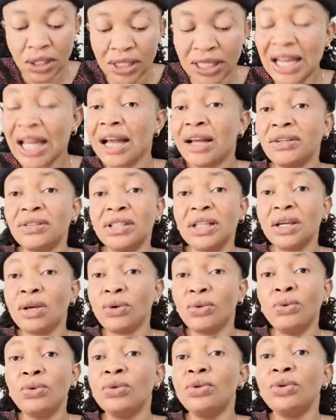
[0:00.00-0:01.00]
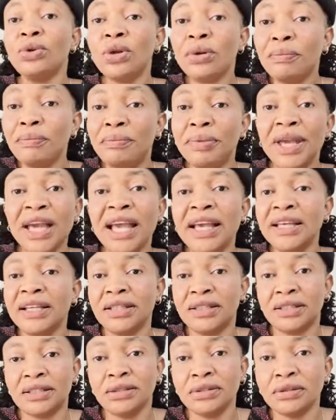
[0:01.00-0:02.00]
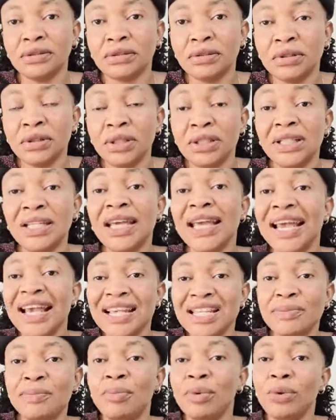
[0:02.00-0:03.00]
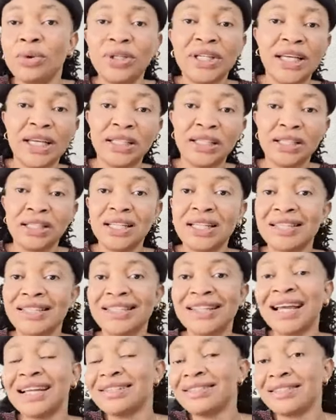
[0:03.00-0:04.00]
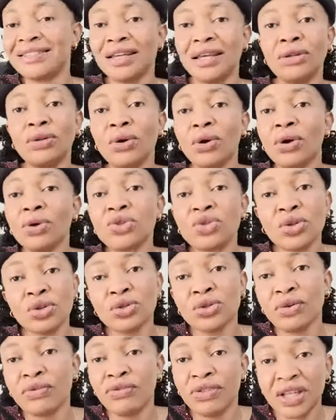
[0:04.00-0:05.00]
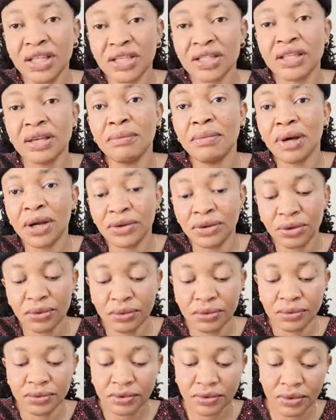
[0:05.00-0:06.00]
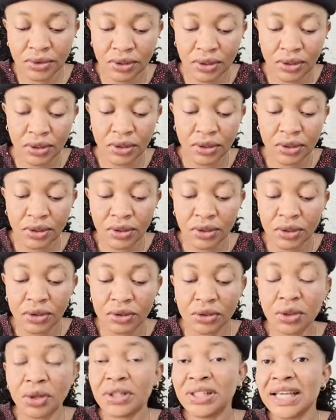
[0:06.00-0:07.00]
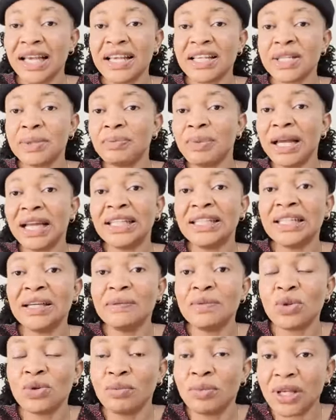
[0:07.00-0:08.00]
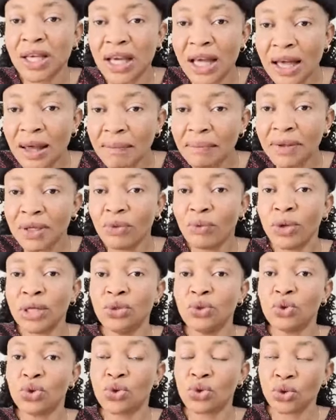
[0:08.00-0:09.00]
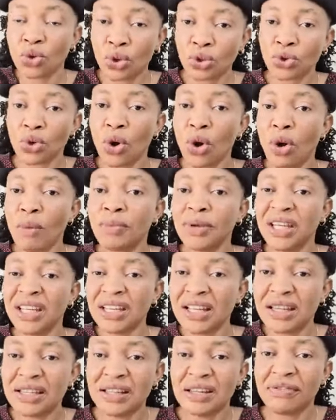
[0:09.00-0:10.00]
Now they could not bear it. They exploded. They start saying all sorts of things about you. Don't expect them to be happy when you showed up in a